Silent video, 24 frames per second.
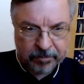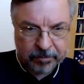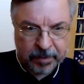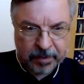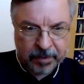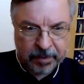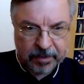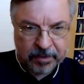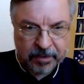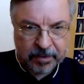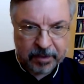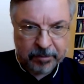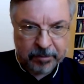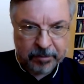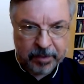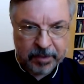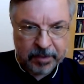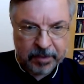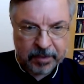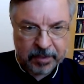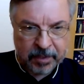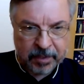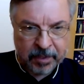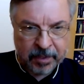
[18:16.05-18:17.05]
but the
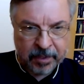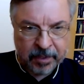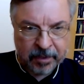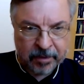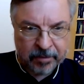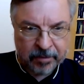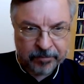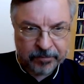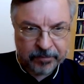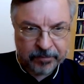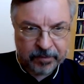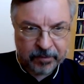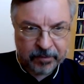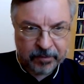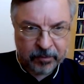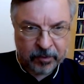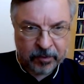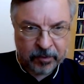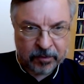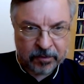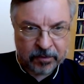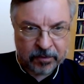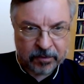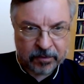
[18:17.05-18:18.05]
immediate layer
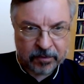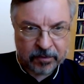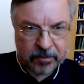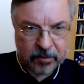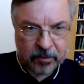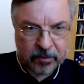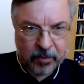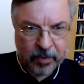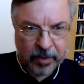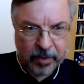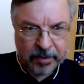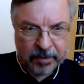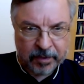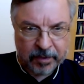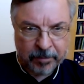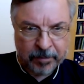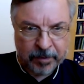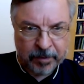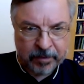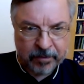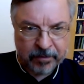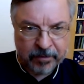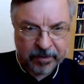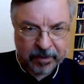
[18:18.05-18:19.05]
was quite a
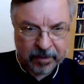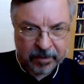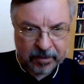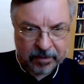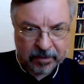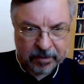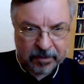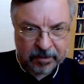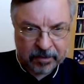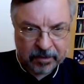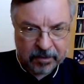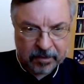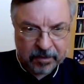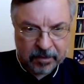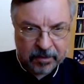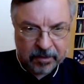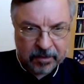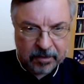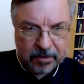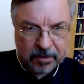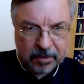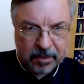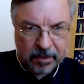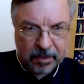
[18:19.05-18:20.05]
bit thickened,
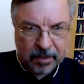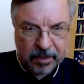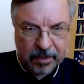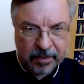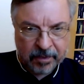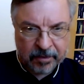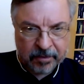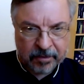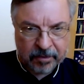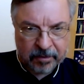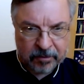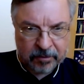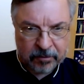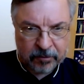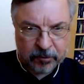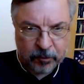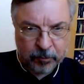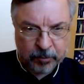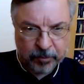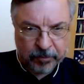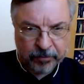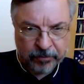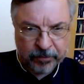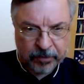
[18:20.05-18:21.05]
and the
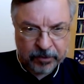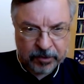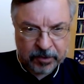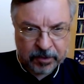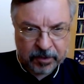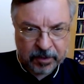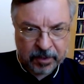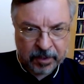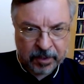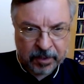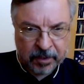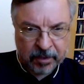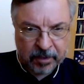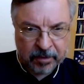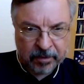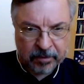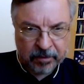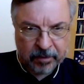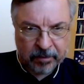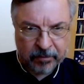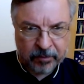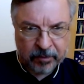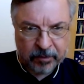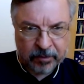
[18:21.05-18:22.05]
superficial
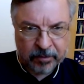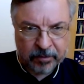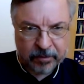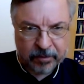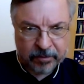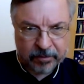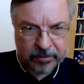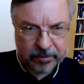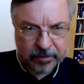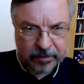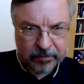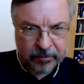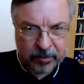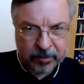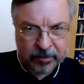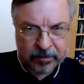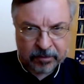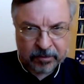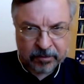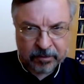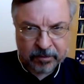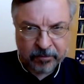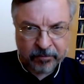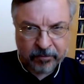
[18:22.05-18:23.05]
layer
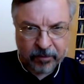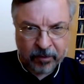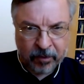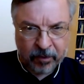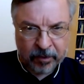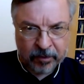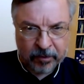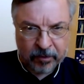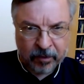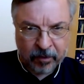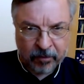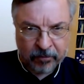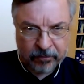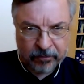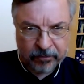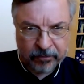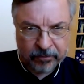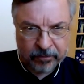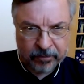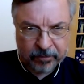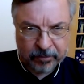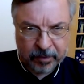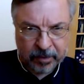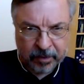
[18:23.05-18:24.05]
was devoid of
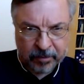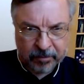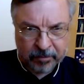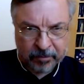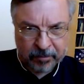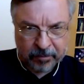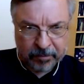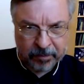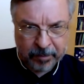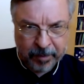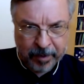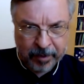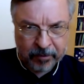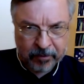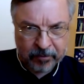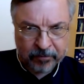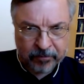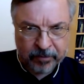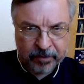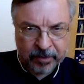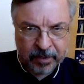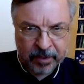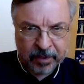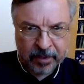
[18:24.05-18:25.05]
the
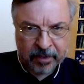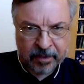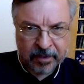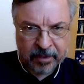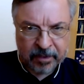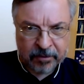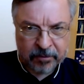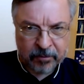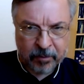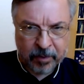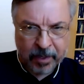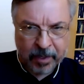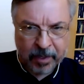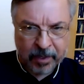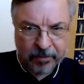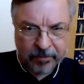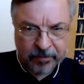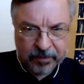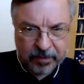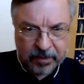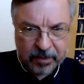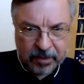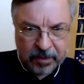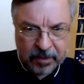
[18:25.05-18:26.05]
microvilli as well.
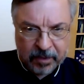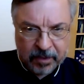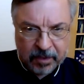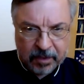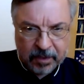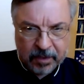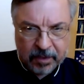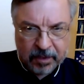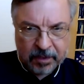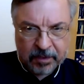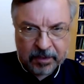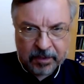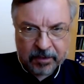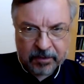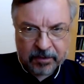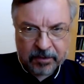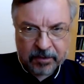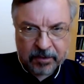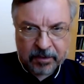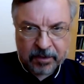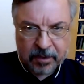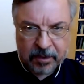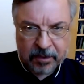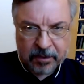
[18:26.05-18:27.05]
And here's
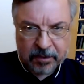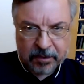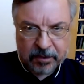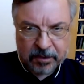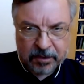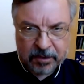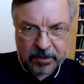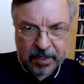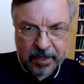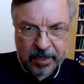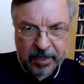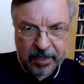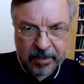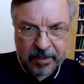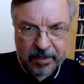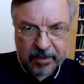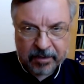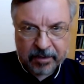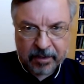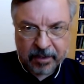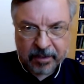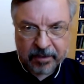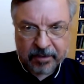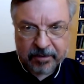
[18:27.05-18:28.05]
another stain
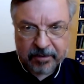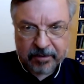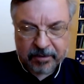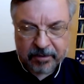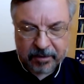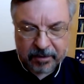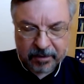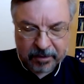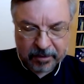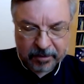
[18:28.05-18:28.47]
that